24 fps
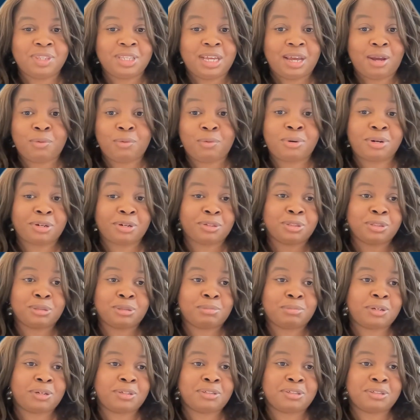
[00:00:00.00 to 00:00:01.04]
And we're close
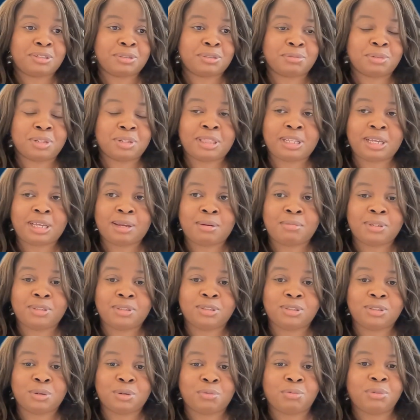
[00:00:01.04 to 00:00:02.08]
partners with them. And
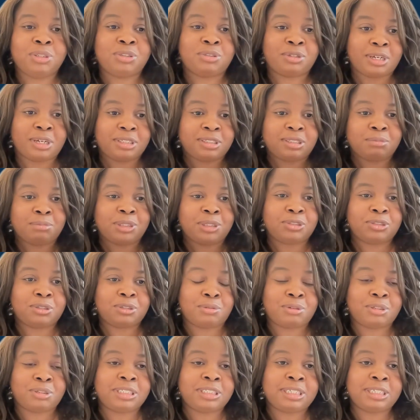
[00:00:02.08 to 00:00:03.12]
so we try to make sure
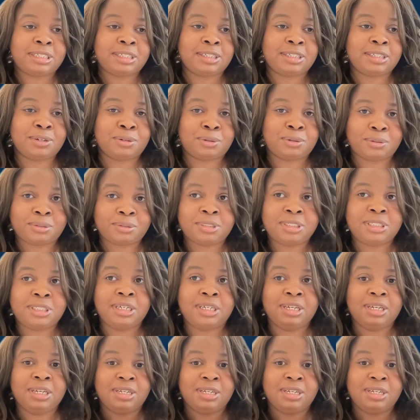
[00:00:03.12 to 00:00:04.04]
we're taking goals